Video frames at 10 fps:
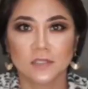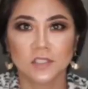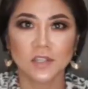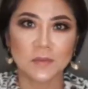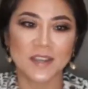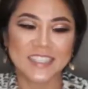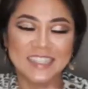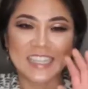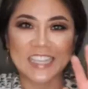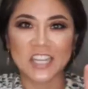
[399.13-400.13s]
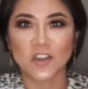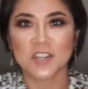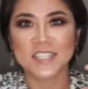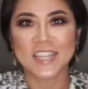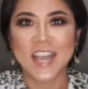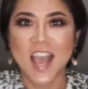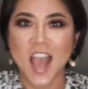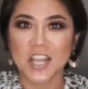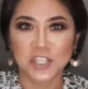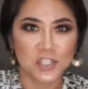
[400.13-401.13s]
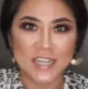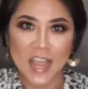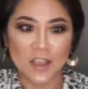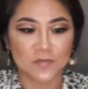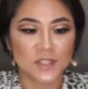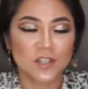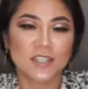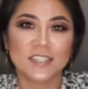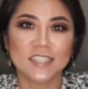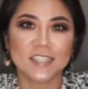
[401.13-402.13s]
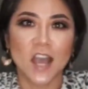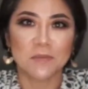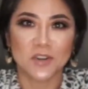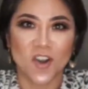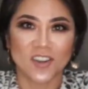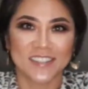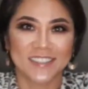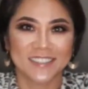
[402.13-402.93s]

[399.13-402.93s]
Sorry about the ticking noise. I shouldn't have turned the timer on.